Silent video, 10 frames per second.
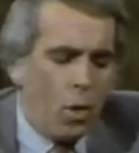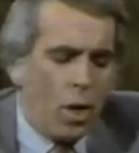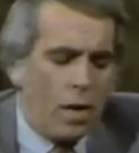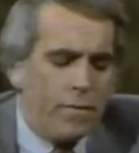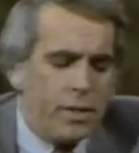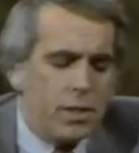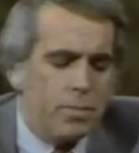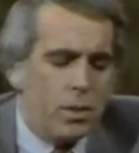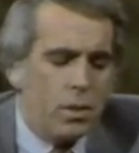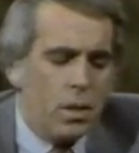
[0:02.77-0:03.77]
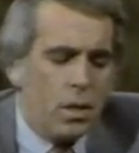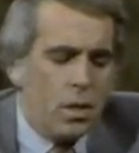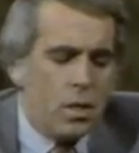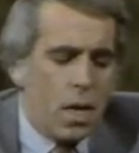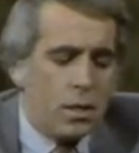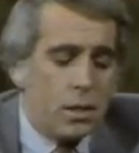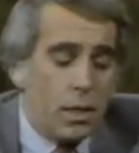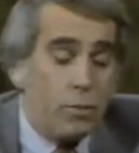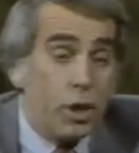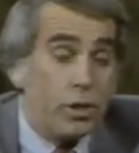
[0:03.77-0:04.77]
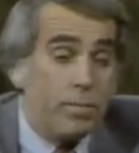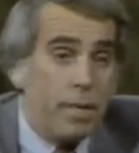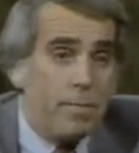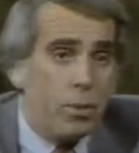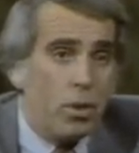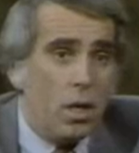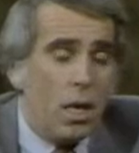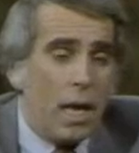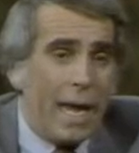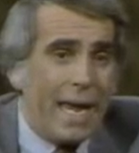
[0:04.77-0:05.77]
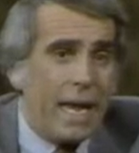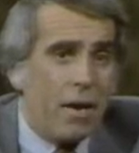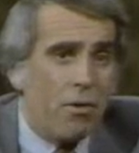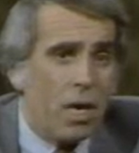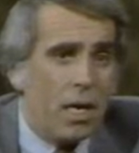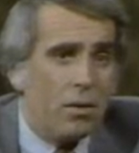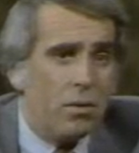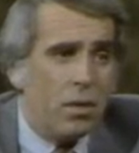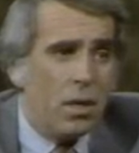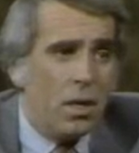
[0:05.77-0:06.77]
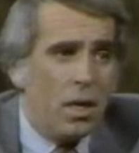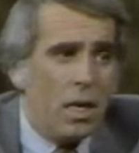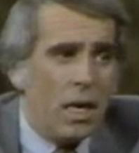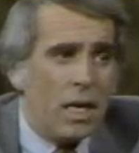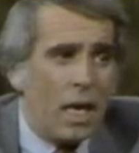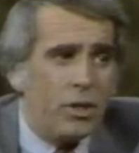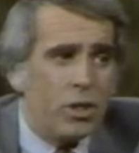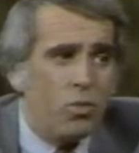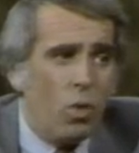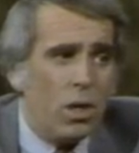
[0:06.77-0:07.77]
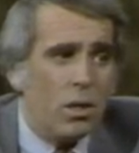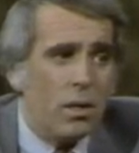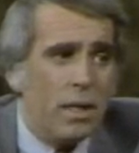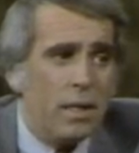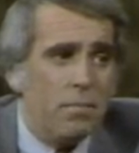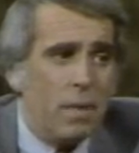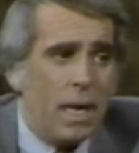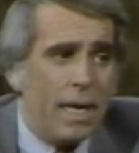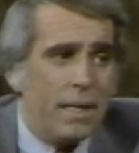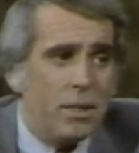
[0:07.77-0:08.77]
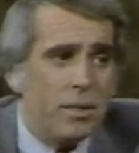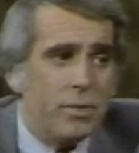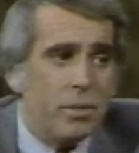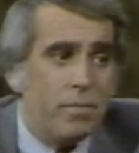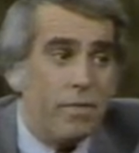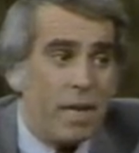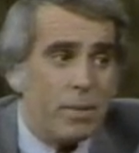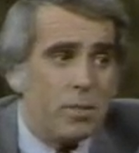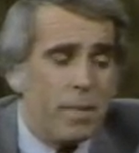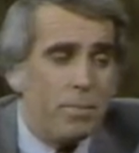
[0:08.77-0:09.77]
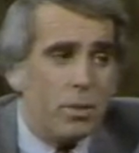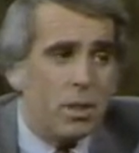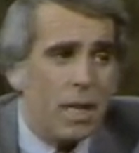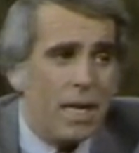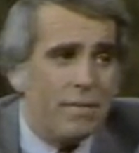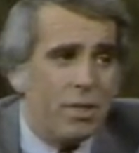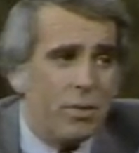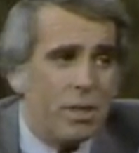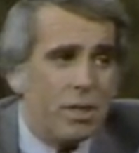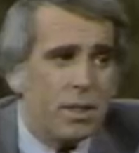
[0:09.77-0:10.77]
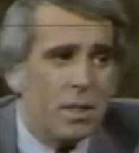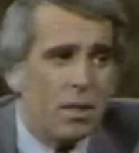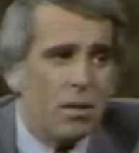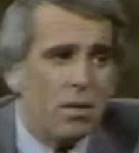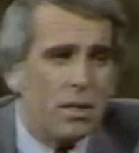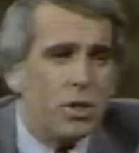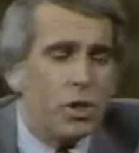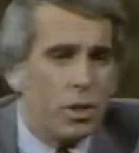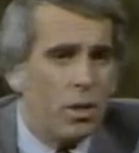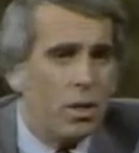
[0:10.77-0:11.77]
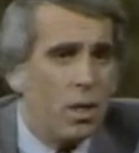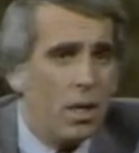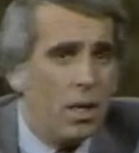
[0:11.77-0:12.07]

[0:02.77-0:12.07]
or are visible are subject to people hanging around. And I just wonder in the minds of some famous people tonight if there isn't a little concern